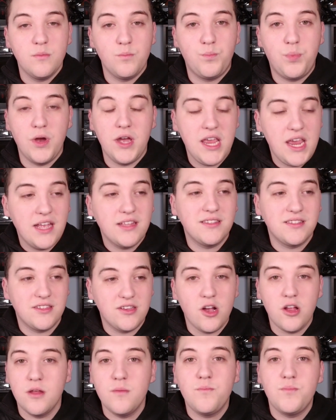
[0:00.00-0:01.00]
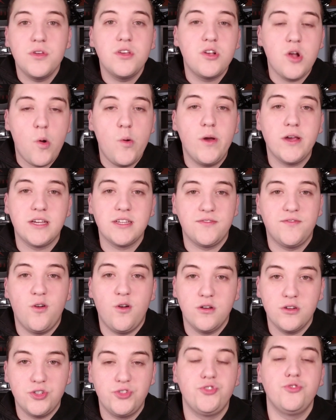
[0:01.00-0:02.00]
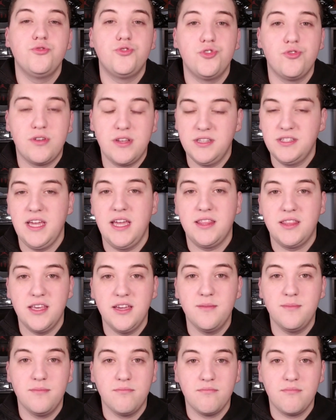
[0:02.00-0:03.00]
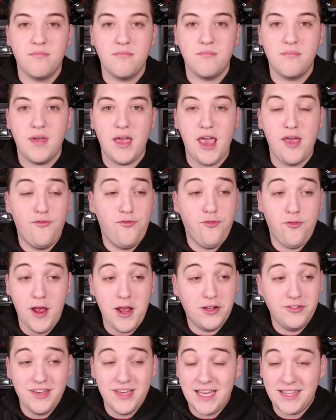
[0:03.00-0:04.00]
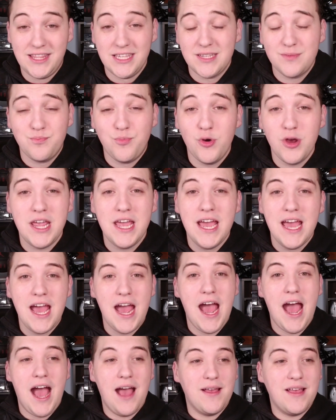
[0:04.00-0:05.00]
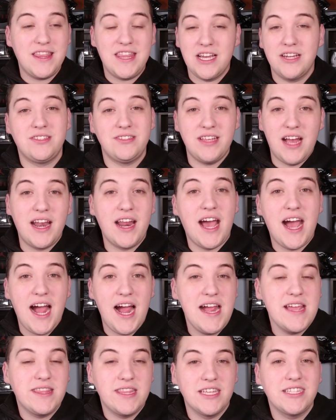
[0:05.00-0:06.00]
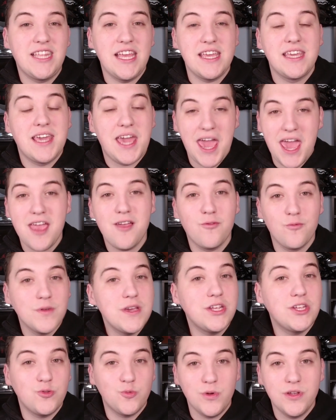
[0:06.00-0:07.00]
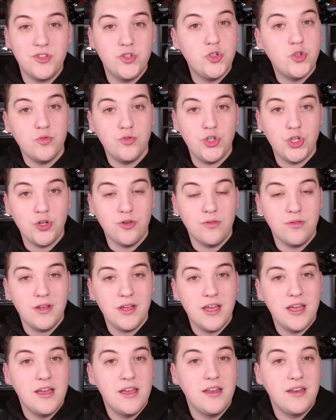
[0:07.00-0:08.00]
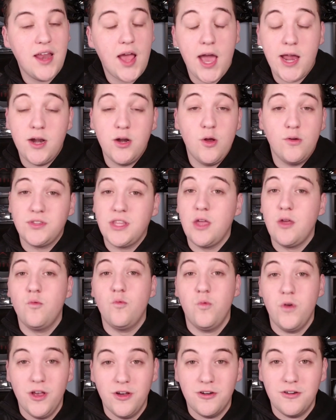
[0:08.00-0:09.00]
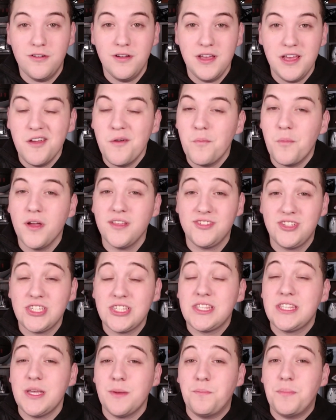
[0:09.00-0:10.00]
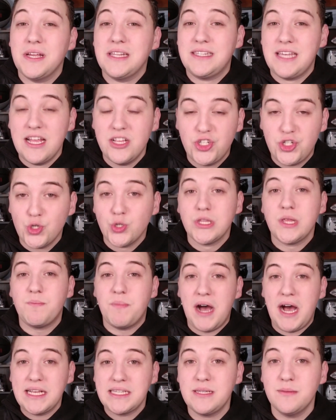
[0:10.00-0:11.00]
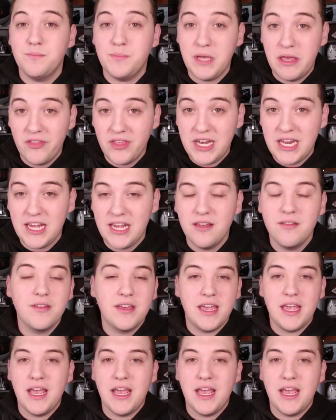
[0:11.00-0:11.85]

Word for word: but it's going to be going as far as Juju can take them. And frankly, at this point, there's not a height that they can't reach with Juju. Now, I don't know if they will, but just the potential, the possibility,